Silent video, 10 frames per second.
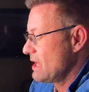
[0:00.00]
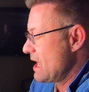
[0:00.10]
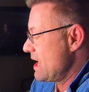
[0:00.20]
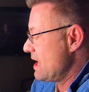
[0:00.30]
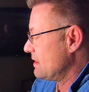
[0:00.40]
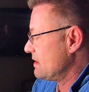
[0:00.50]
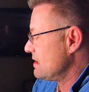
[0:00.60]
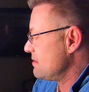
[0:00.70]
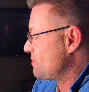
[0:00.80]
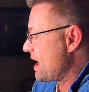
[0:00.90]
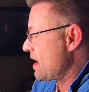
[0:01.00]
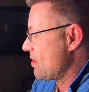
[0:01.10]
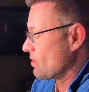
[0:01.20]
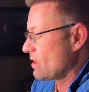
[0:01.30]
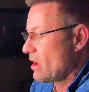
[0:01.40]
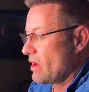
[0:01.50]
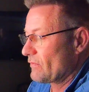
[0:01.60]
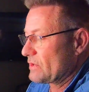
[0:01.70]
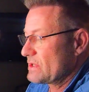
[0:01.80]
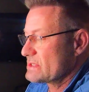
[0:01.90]
and the Powell
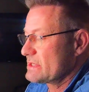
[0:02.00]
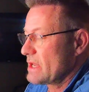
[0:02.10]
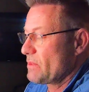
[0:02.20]
conference that